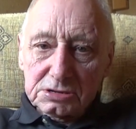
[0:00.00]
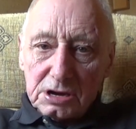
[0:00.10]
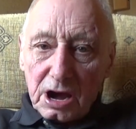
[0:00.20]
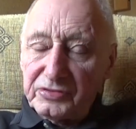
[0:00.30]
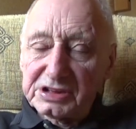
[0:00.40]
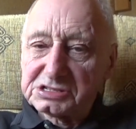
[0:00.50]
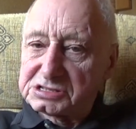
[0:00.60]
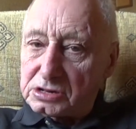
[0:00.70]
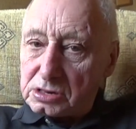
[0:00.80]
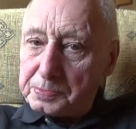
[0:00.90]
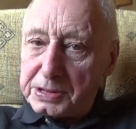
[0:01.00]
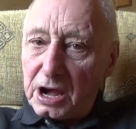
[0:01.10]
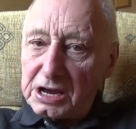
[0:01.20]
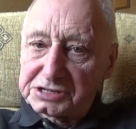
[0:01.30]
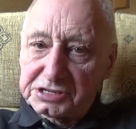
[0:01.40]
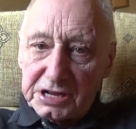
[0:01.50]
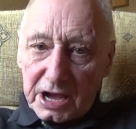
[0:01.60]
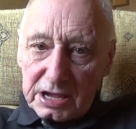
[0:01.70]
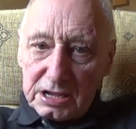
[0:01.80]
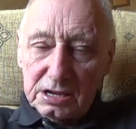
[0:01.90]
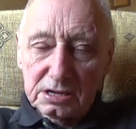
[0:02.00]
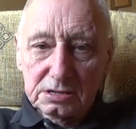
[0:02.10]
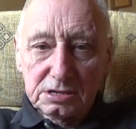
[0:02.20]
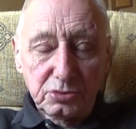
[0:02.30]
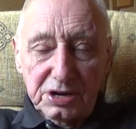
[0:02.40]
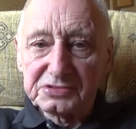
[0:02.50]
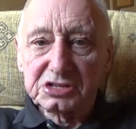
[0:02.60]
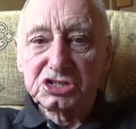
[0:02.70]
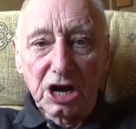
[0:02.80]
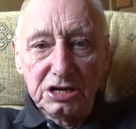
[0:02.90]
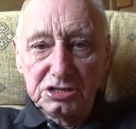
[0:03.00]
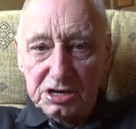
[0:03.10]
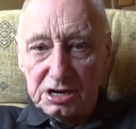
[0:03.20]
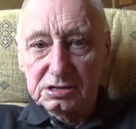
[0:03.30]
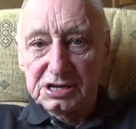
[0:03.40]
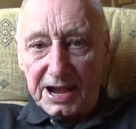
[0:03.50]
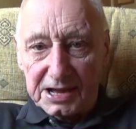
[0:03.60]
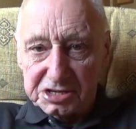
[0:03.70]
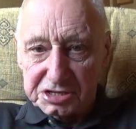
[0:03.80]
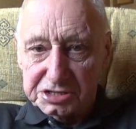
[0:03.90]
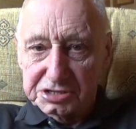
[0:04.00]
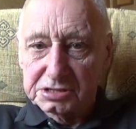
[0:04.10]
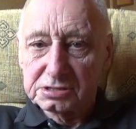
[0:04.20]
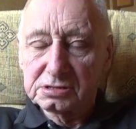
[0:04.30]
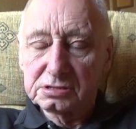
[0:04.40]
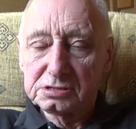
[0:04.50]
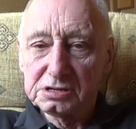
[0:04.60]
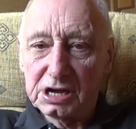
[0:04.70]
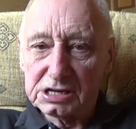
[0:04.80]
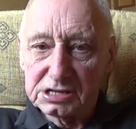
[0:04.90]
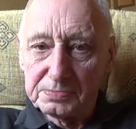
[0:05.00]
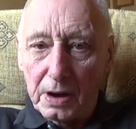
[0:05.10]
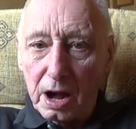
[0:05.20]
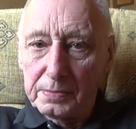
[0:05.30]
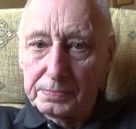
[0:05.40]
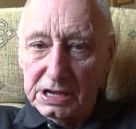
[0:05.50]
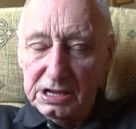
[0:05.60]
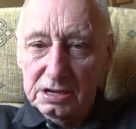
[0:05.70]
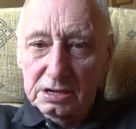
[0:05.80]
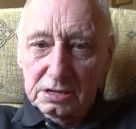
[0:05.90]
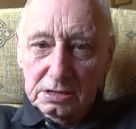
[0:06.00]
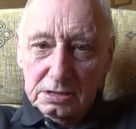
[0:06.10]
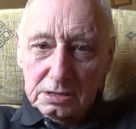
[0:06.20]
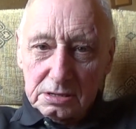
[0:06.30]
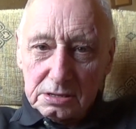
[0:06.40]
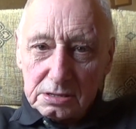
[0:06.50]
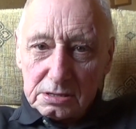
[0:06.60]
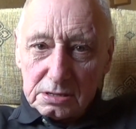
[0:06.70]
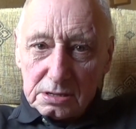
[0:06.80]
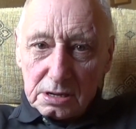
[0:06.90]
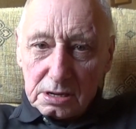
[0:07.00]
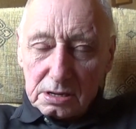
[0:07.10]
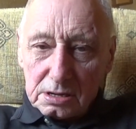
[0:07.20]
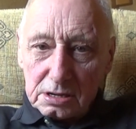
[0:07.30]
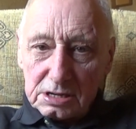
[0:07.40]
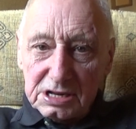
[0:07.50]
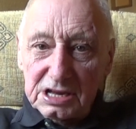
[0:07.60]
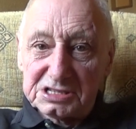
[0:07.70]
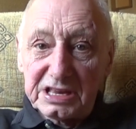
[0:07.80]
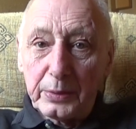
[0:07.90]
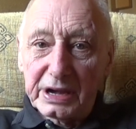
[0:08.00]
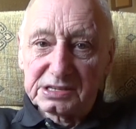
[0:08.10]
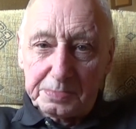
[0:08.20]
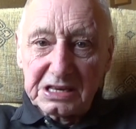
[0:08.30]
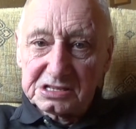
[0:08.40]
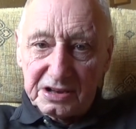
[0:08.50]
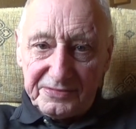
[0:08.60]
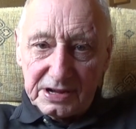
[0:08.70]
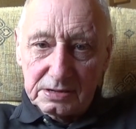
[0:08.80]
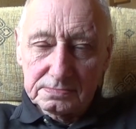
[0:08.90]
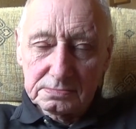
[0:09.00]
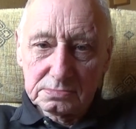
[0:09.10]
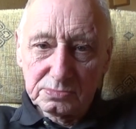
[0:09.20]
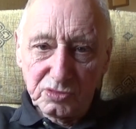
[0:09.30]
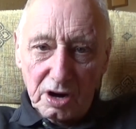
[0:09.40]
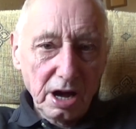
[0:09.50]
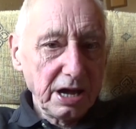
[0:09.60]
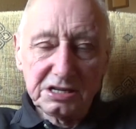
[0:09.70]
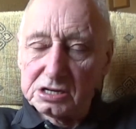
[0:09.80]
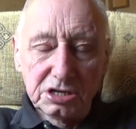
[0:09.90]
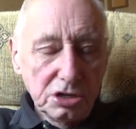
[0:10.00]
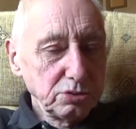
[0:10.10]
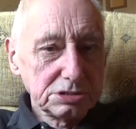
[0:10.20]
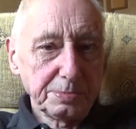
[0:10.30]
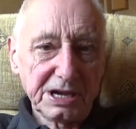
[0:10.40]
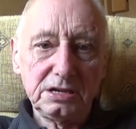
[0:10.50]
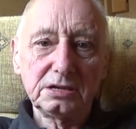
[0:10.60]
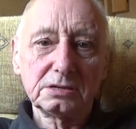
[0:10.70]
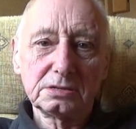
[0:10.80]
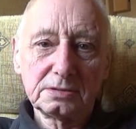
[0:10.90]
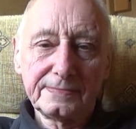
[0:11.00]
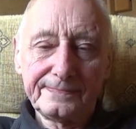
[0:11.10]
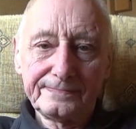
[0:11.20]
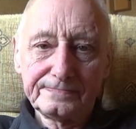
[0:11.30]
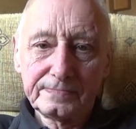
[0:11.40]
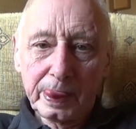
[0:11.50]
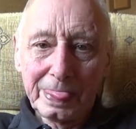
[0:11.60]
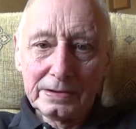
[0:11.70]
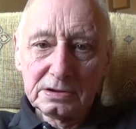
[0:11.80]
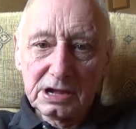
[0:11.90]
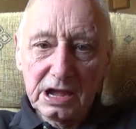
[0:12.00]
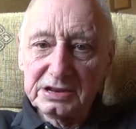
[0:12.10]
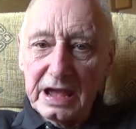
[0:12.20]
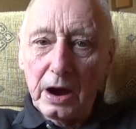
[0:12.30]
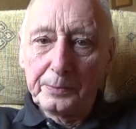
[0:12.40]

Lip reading: And this still applies today. You would have to change it, yes. Yes, it might be, it's now expensive, right? It didn't used to be. It now